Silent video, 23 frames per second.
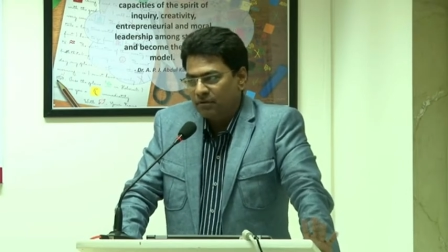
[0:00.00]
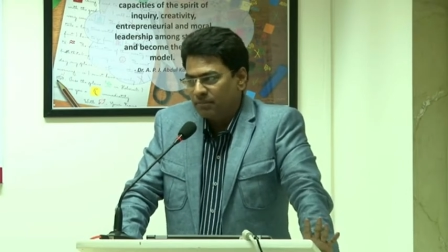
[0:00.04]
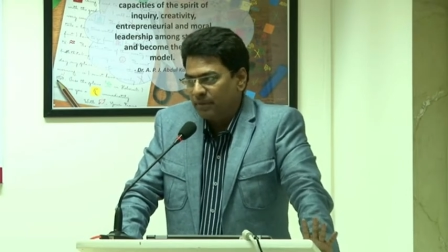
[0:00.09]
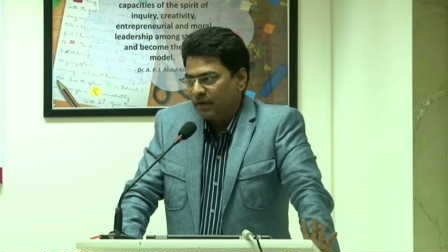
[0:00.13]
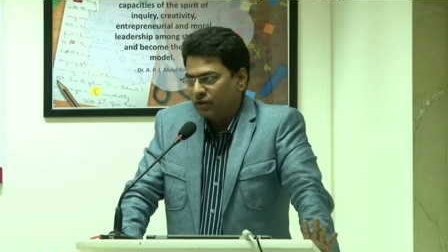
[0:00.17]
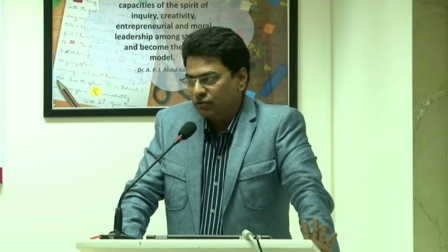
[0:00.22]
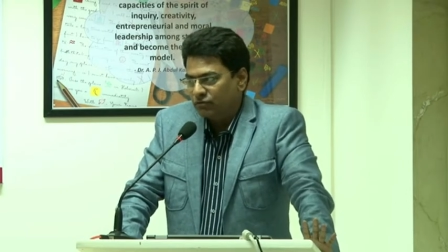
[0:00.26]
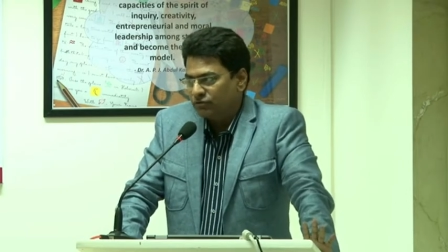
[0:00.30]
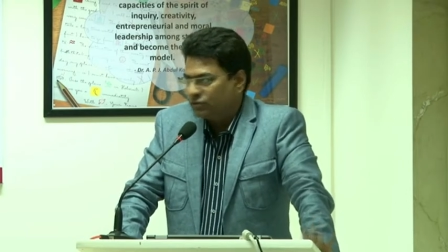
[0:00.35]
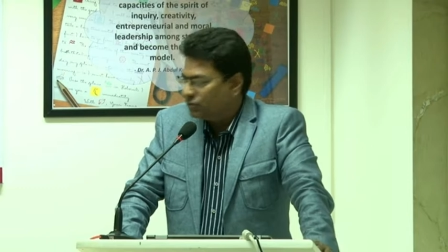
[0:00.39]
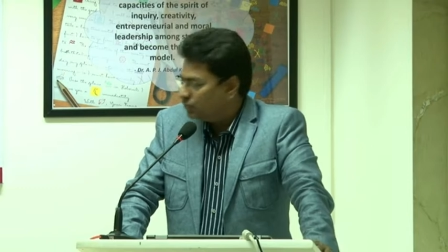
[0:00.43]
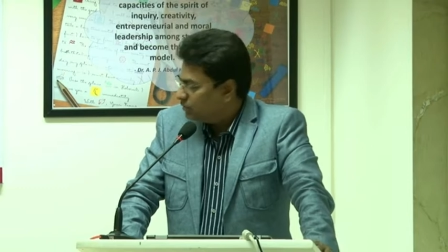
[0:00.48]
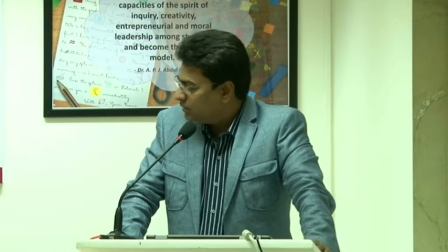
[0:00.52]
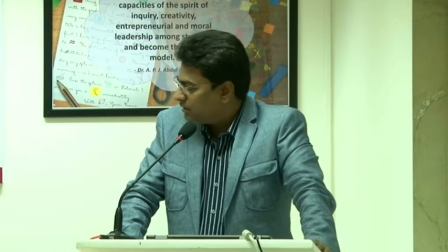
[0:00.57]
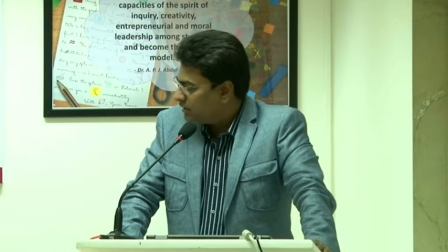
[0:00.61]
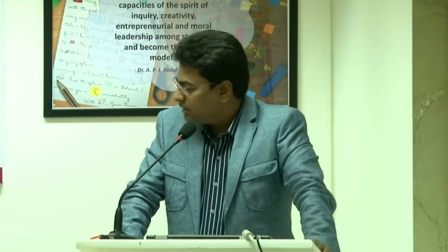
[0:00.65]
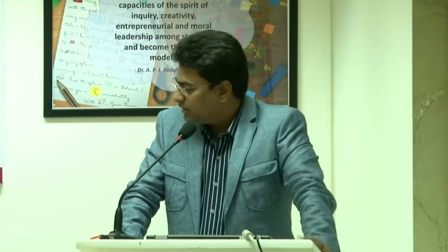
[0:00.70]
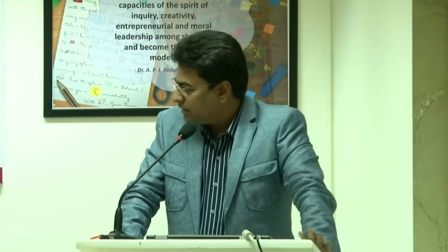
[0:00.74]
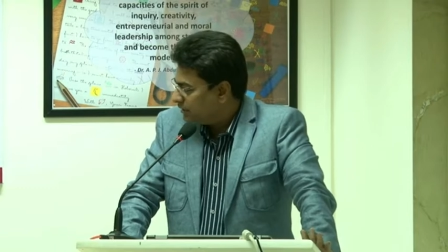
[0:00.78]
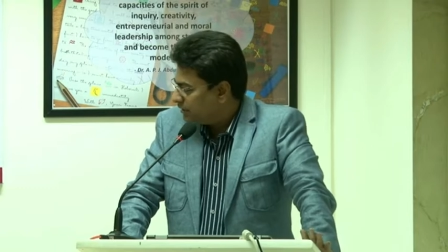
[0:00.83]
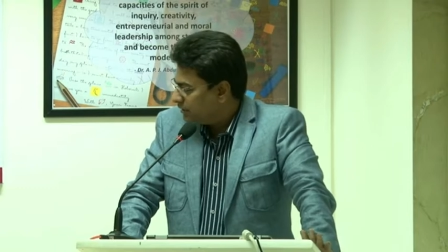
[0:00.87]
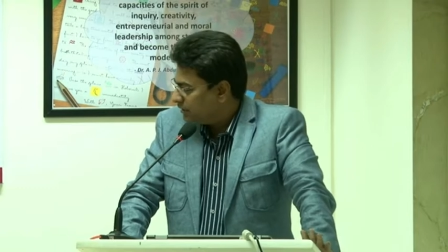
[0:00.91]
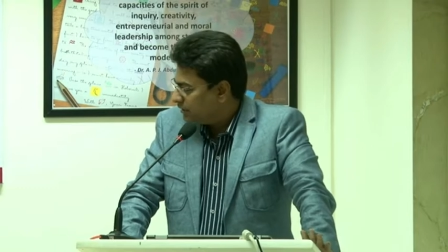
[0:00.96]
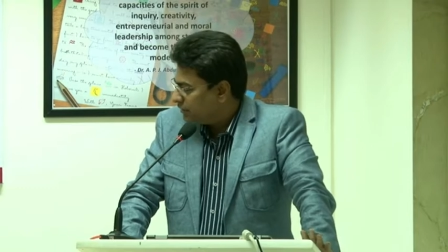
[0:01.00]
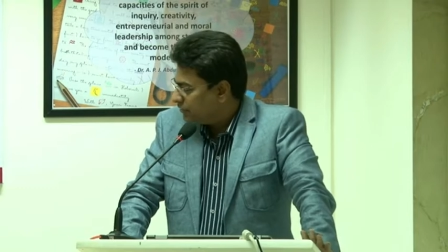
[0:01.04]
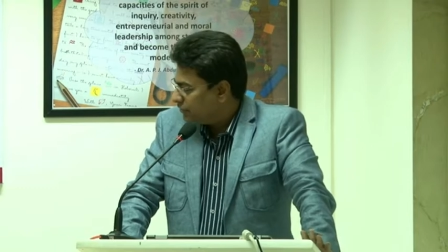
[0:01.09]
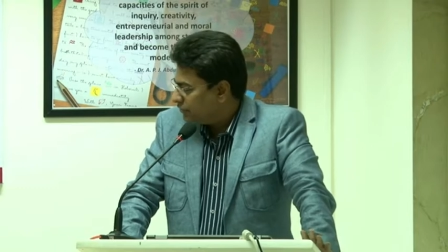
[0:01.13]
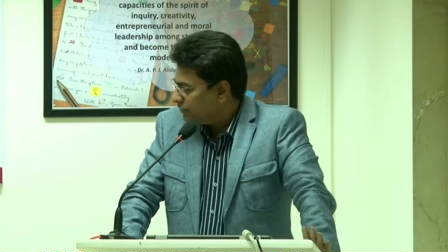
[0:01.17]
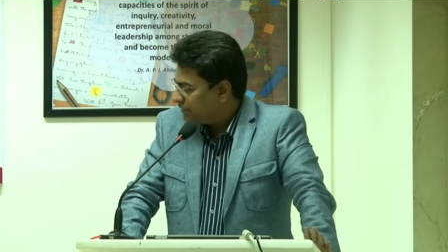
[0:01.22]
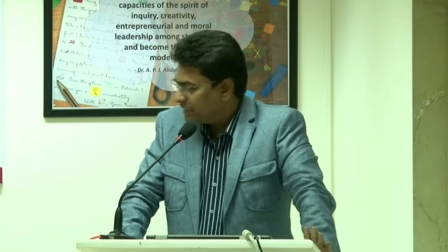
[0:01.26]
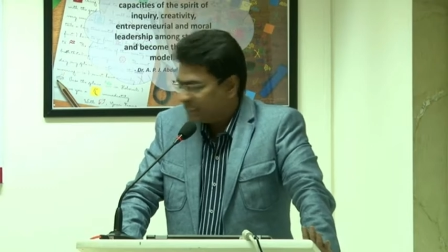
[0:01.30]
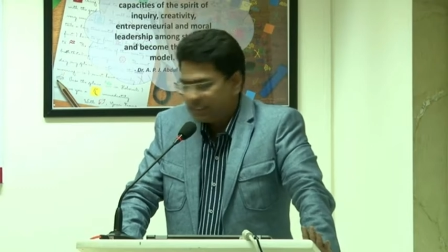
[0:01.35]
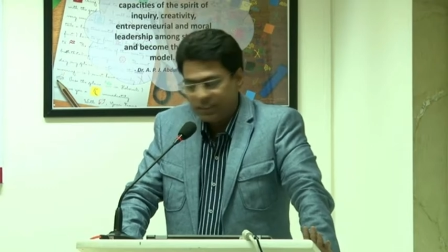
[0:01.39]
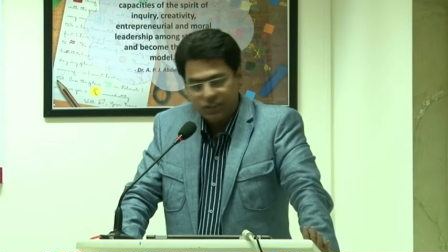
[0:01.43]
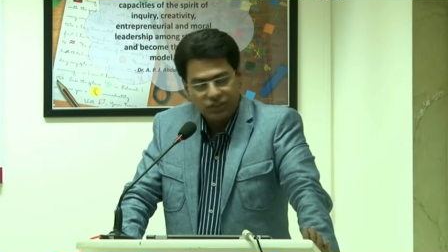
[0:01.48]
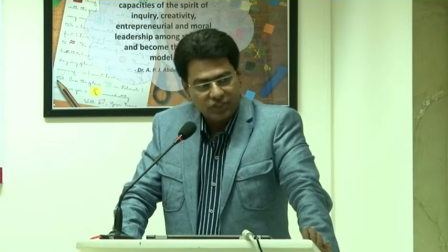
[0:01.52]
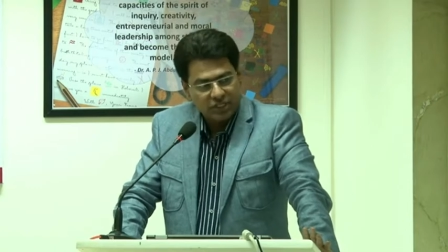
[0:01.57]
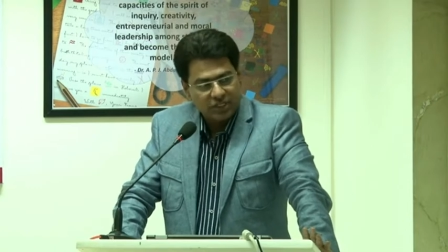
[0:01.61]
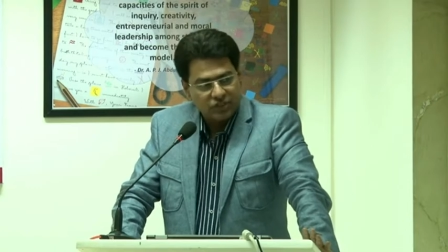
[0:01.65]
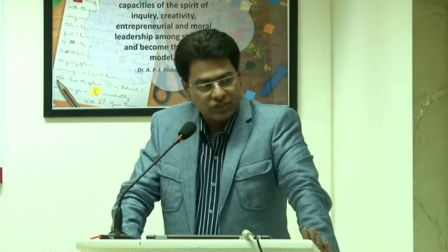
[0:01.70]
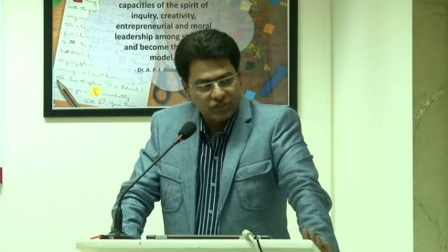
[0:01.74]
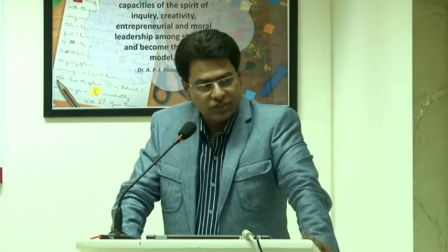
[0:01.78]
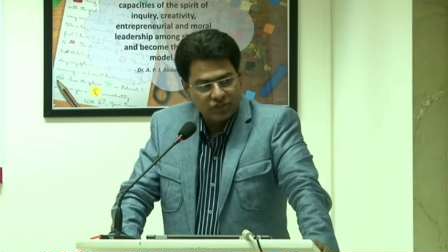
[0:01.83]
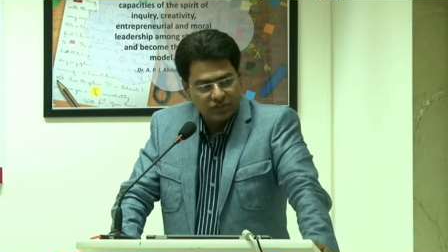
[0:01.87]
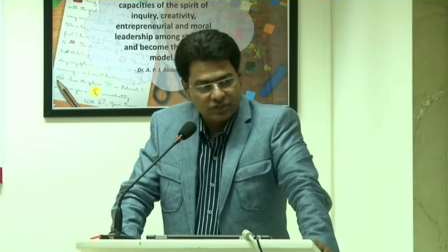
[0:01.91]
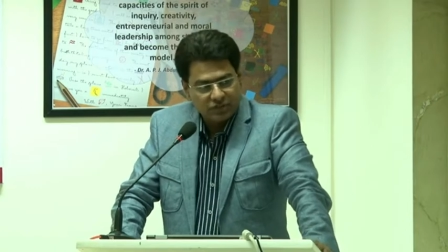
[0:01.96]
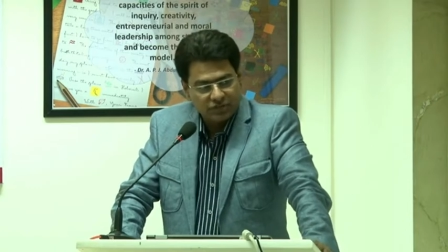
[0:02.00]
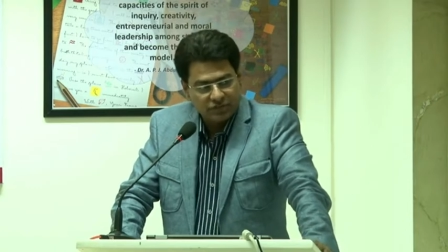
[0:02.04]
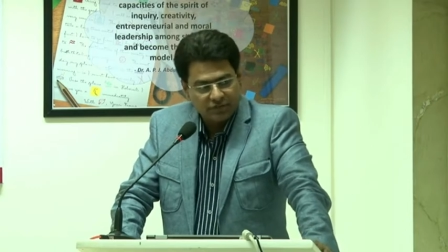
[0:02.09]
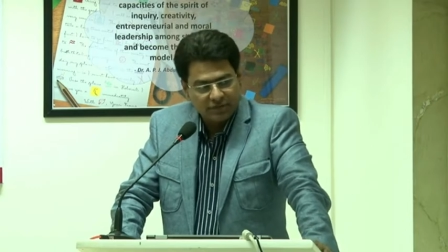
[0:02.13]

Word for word: part of the world uh, really changed,